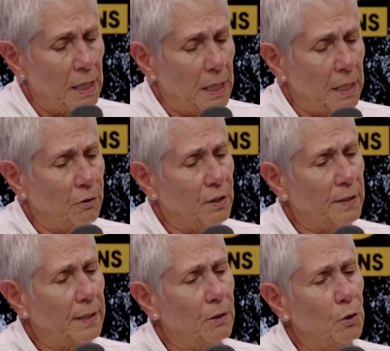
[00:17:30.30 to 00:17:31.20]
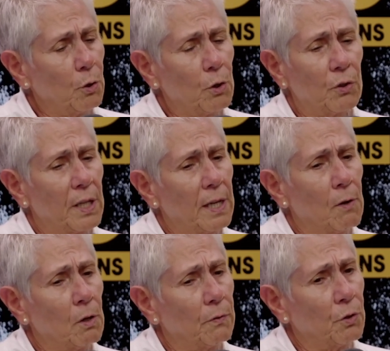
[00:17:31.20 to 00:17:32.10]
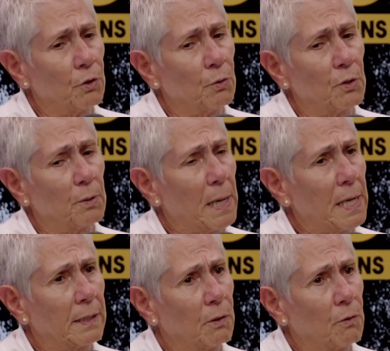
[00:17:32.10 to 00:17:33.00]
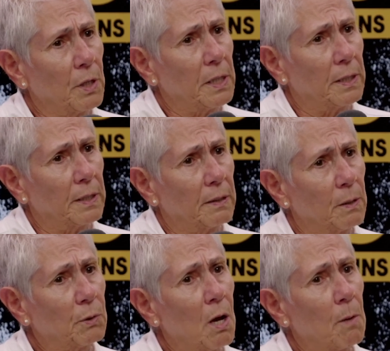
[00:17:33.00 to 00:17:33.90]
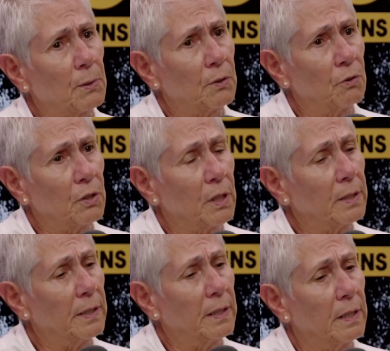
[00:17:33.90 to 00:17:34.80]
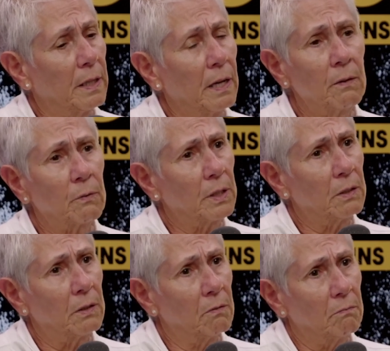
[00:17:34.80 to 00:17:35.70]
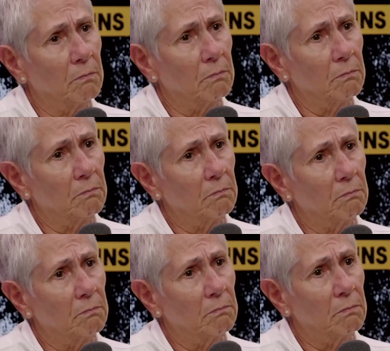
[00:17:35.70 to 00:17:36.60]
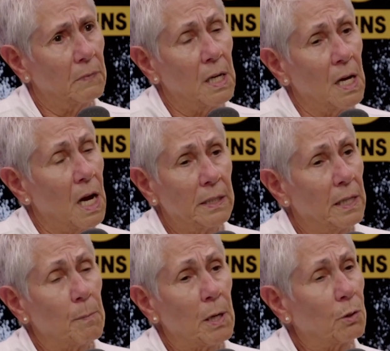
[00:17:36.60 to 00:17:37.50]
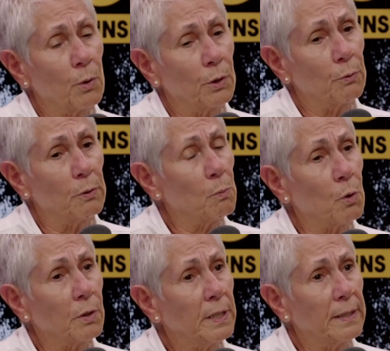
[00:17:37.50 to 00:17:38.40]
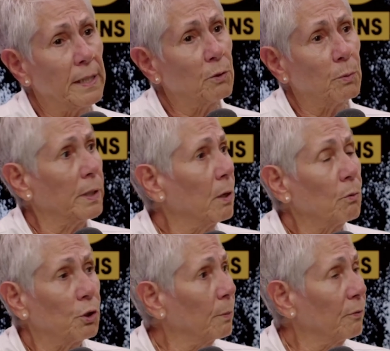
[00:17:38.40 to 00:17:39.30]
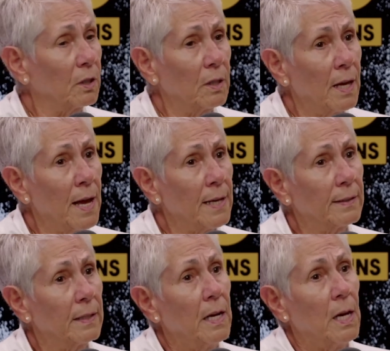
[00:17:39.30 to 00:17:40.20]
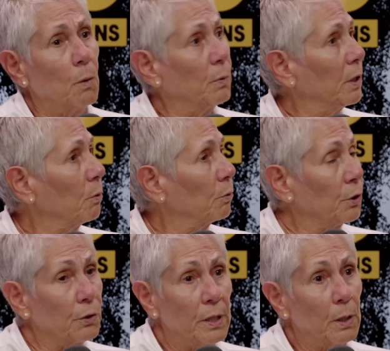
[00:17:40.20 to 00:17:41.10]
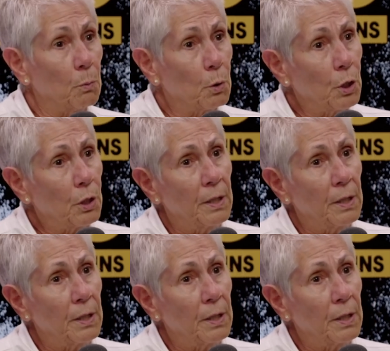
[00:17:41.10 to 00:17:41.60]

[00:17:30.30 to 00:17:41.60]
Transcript: and she said, "You know, you're to give all of your students passing grades." It was composition. I said, "I don't think so." Yeah. I said, "I'm not going to reward these kids when they don't show up for class, when they don't turn in their work."